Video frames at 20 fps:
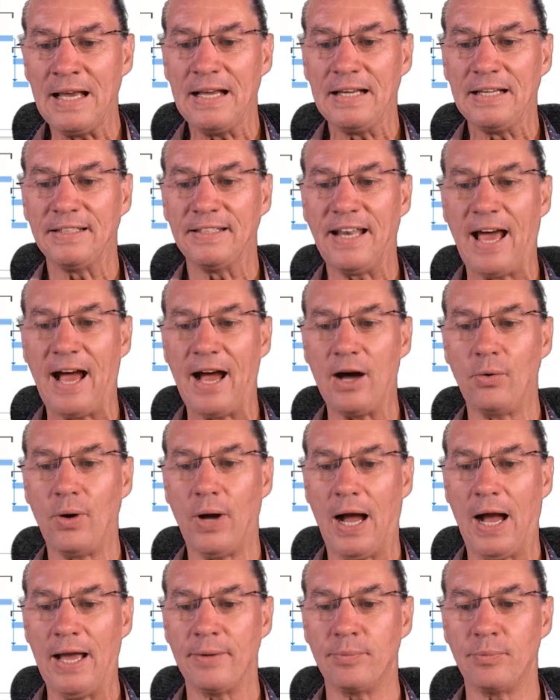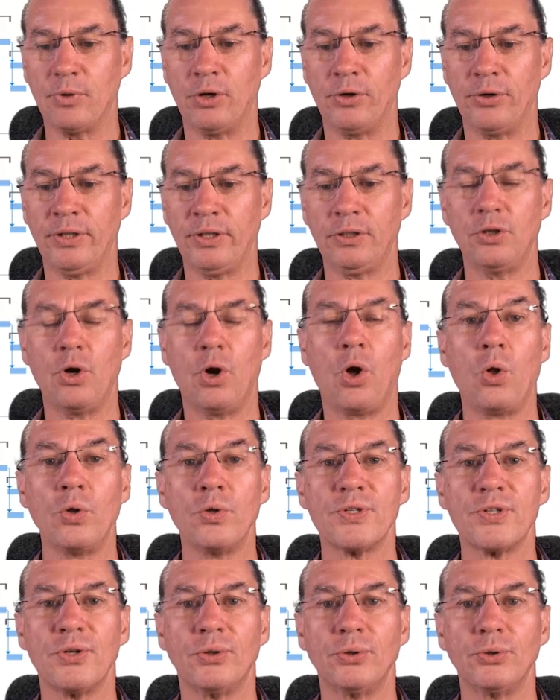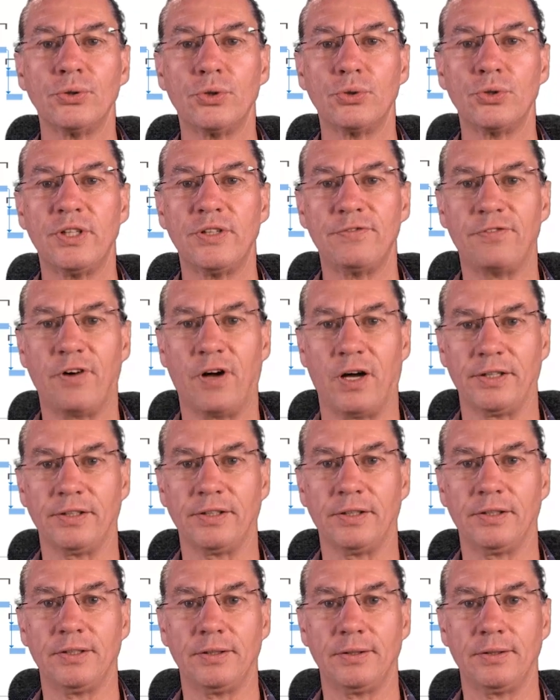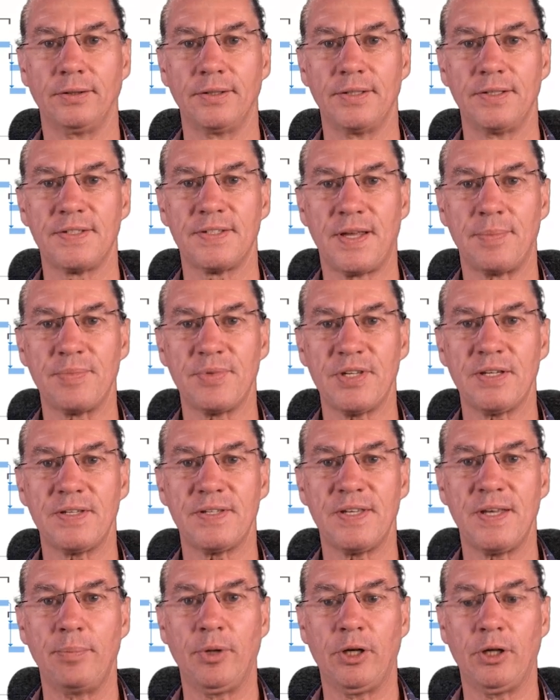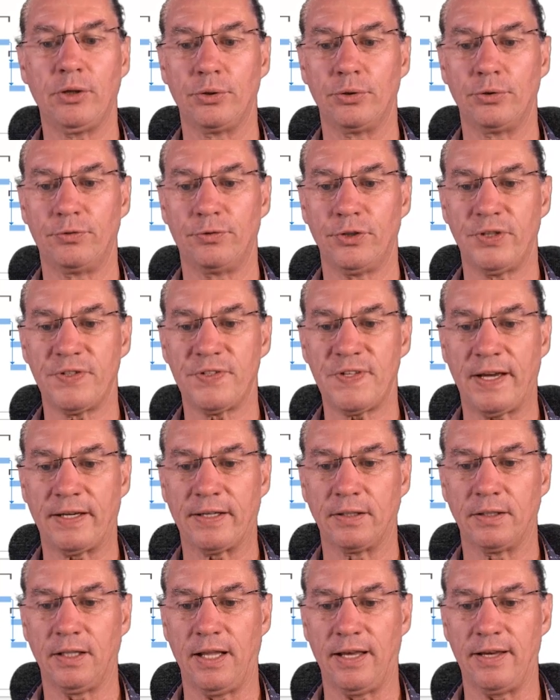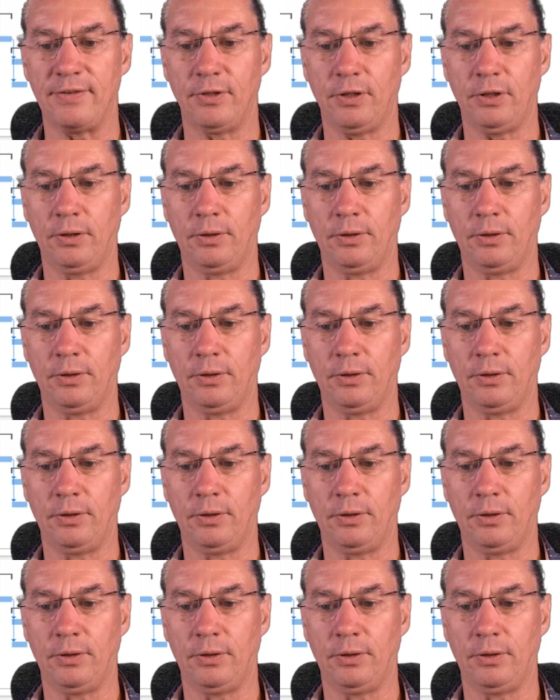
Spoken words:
Now I'm going also to define something similar for the second level.